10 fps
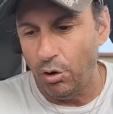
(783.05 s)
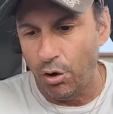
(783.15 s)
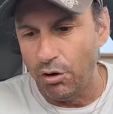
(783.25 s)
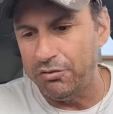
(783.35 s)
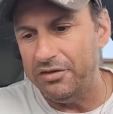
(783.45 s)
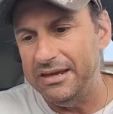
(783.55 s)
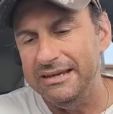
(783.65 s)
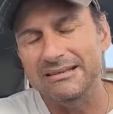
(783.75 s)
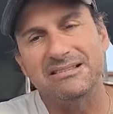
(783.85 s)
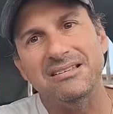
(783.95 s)
Earth
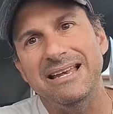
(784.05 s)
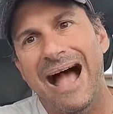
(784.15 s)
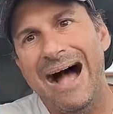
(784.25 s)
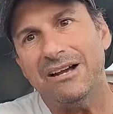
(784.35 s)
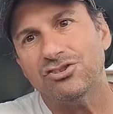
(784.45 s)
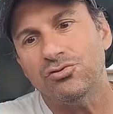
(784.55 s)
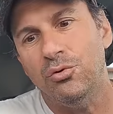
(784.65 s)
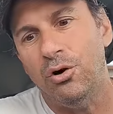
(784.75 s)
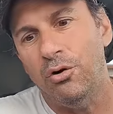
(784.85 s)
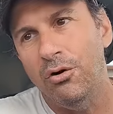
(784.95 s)
is the
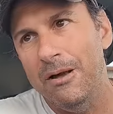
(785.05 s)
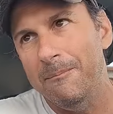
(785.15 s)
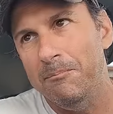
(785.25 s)
actual